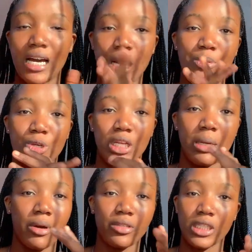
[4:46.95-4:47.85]
I'll be talking
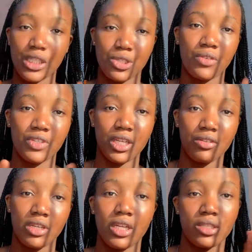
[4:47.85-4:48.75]
about each of the
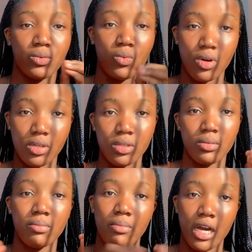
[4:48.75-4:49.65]
ingredients one
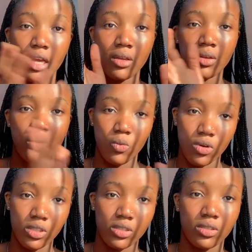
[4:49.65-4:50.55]
by
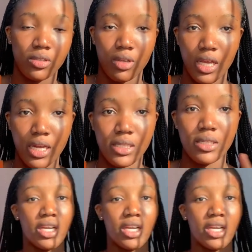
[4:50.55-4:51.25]
one, you get.